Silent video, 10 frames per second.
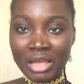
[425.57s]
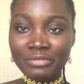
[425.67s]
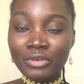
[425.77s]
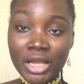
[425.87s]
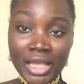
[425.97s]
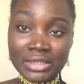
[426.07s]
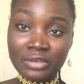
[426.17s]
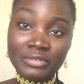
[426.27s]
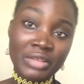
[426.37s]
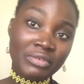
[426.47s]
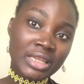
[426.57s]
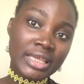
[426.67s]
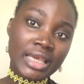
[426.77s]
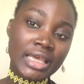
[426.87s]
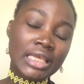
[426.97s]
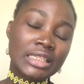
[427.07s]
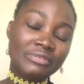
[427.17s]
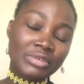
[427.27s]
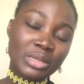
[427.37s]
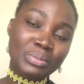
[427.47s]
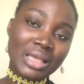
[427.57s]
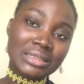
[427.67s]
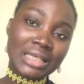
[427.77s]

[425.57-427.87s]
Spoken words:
4 years of living here in the Philippines,